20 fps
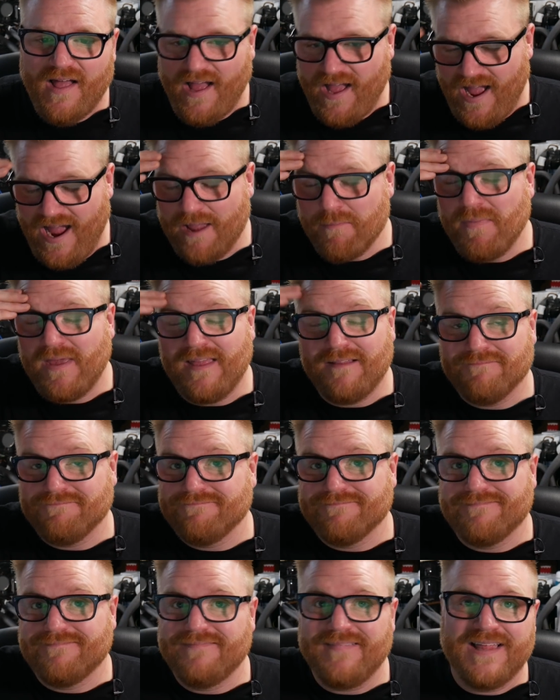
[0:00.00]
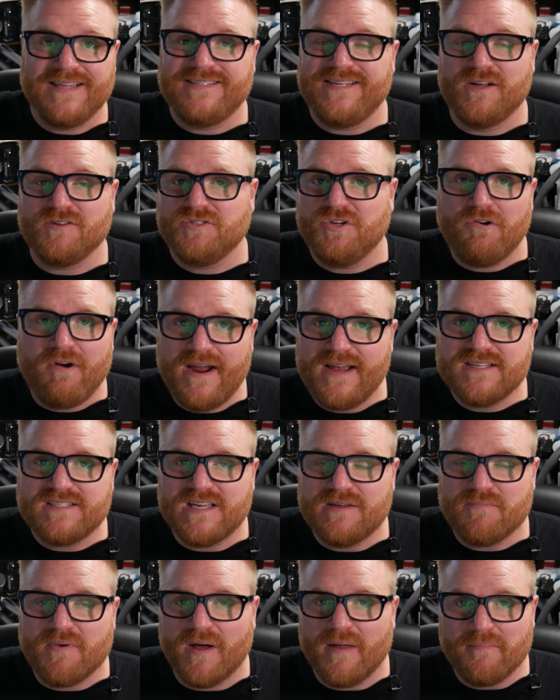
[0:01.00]
I mean, that sounds
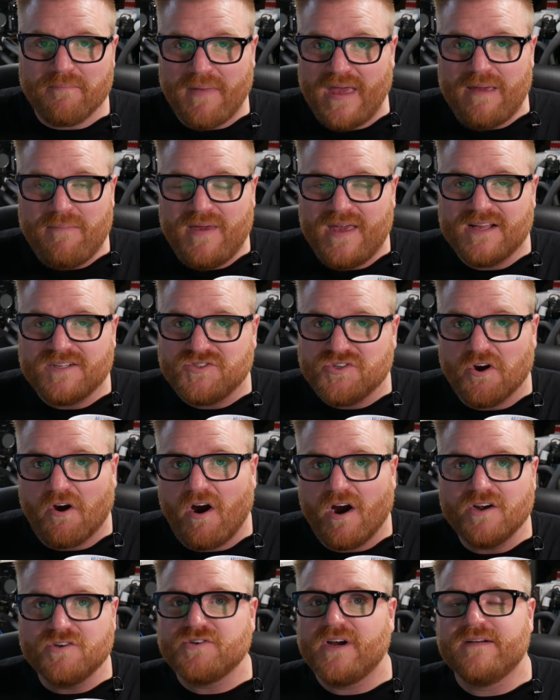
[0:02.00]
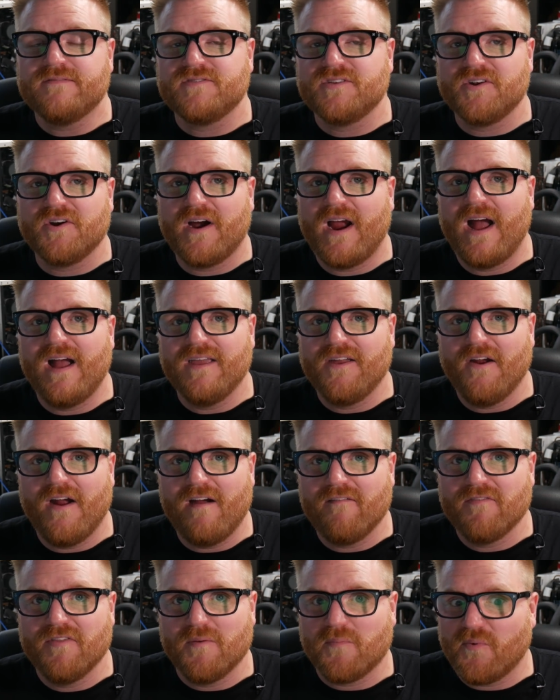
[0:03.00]
crazy, but maybe it's your hard drives that are ha- you're
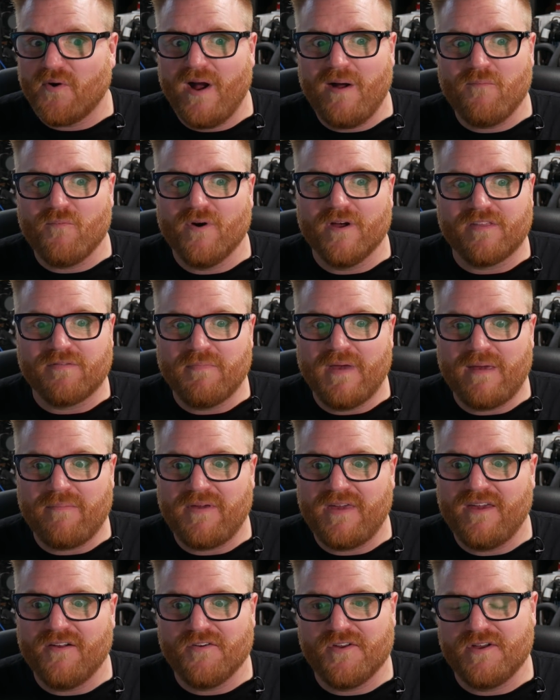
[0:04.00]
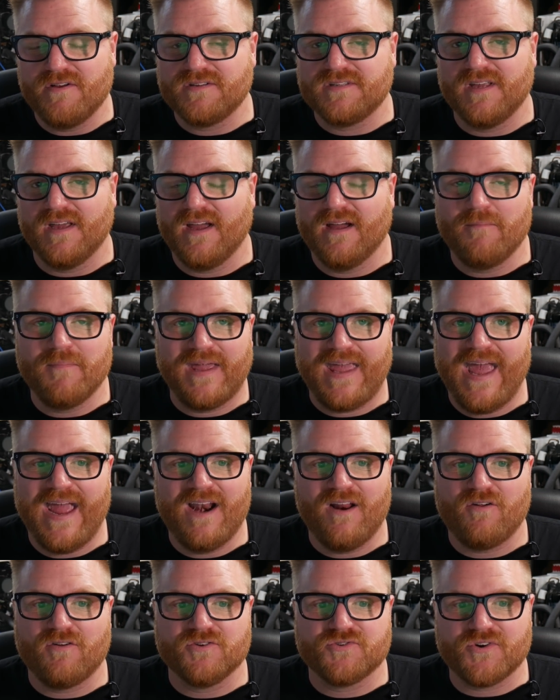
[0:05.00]
having the problem with. Maybe you're using a
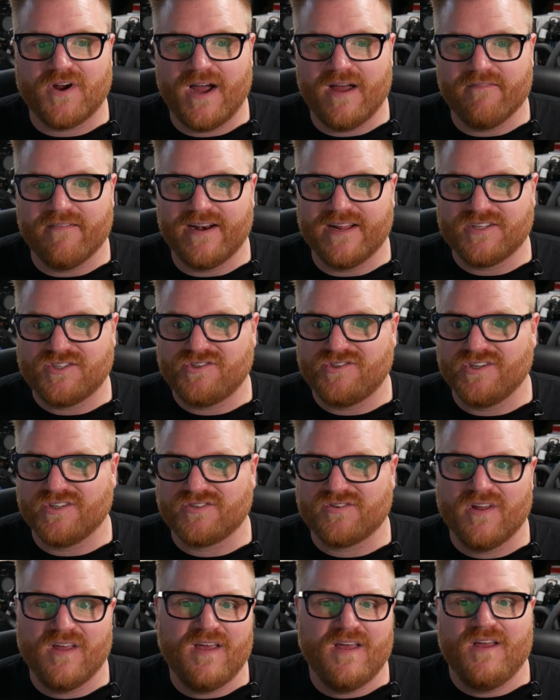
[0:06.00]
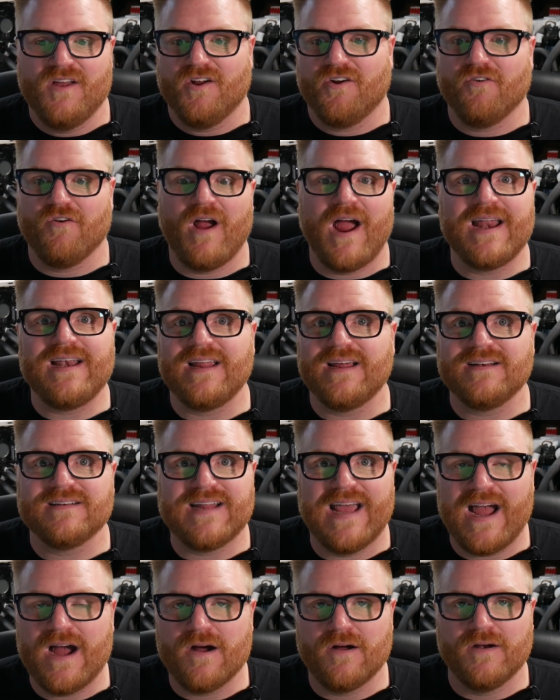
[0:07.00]
mechanical drive and it's just grinding
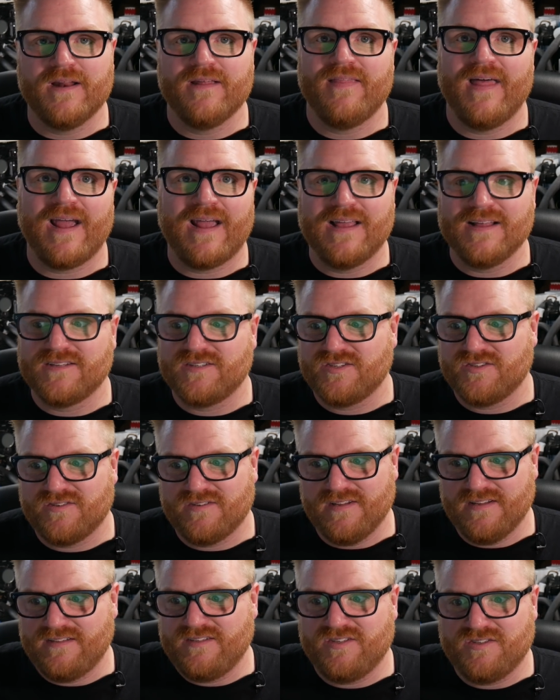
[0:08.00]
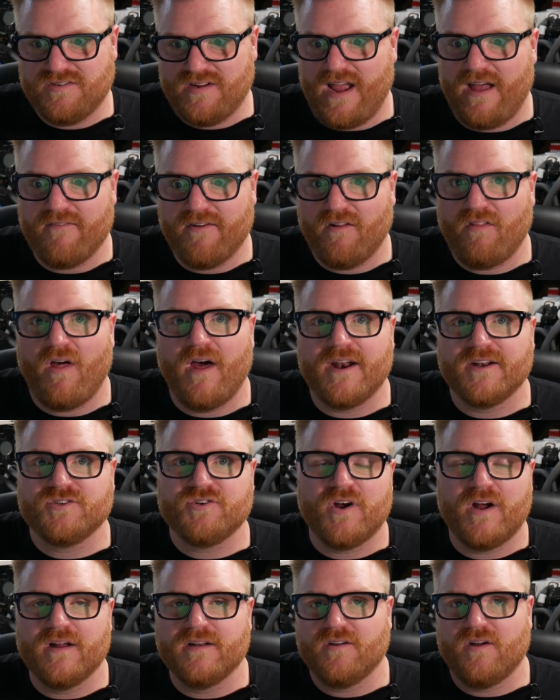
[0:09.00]
down and like it's it's having a lot of
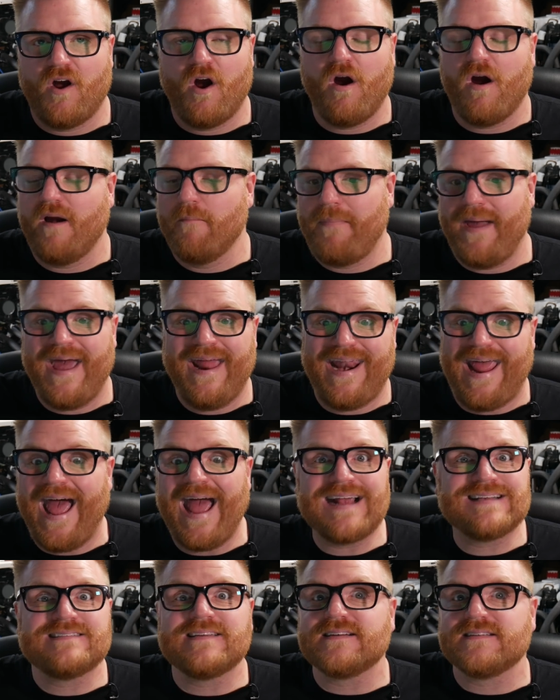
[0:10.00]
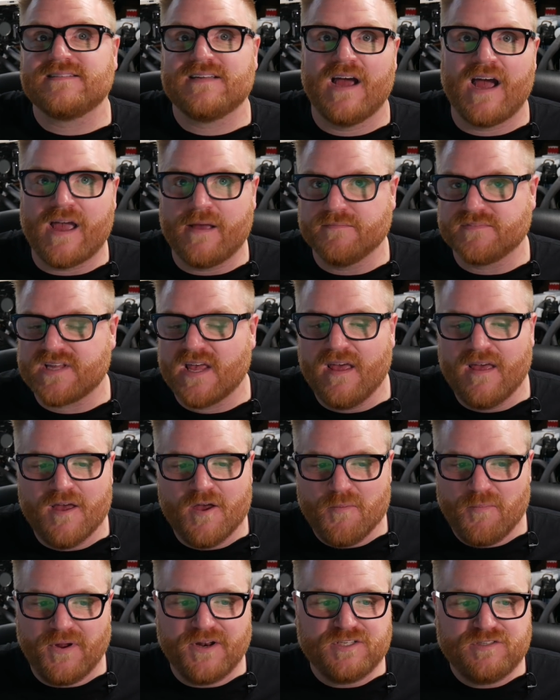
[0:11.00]
tr- hard, bad access times.
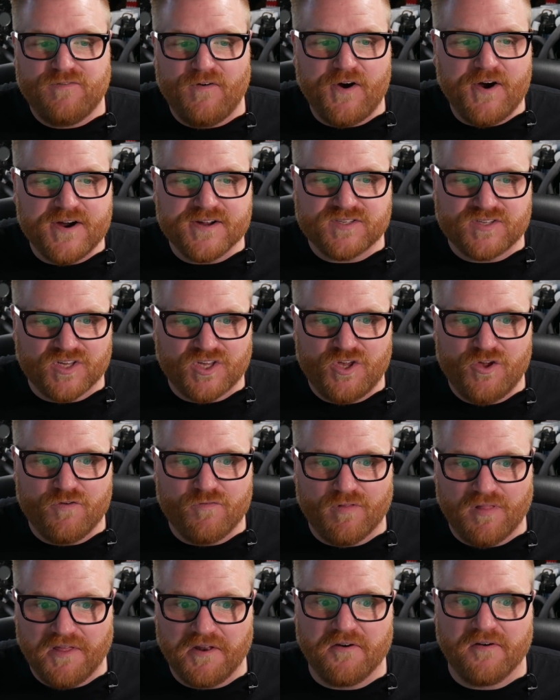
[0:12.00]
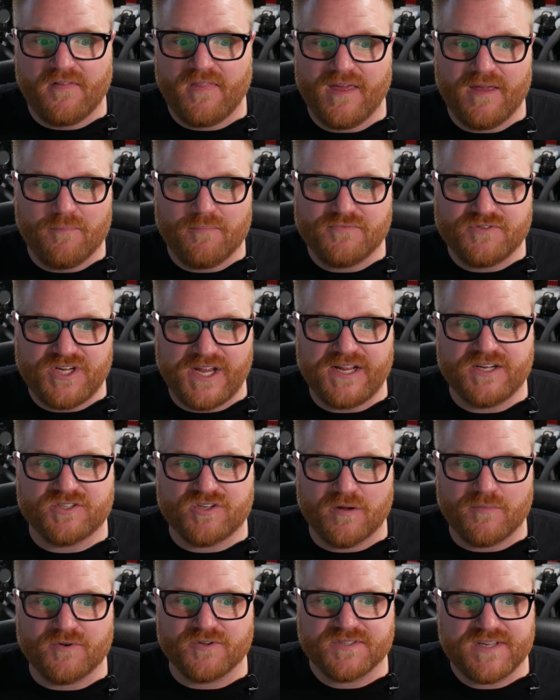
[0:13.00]
But as far as like you've literally changed
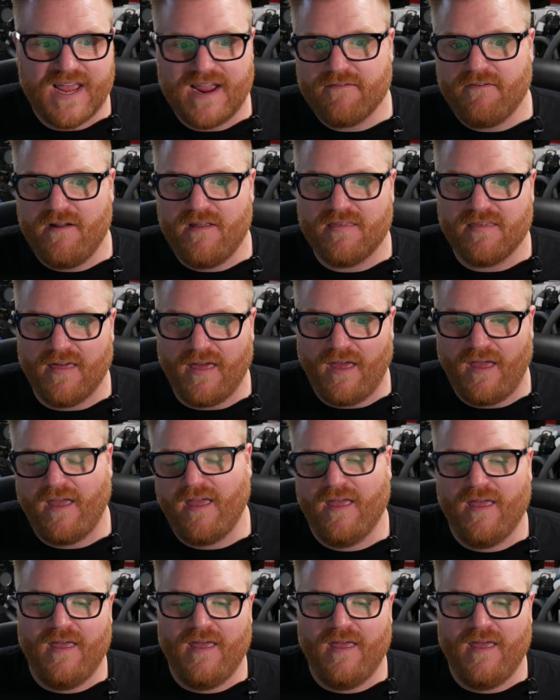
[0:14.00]
almost everything.